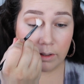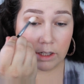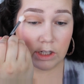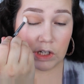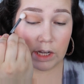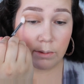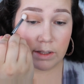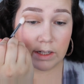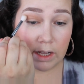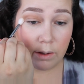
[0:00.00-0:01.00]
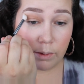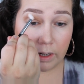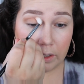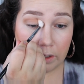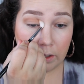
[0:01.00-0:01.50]
which I was not
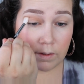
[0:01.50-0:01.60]
wanting.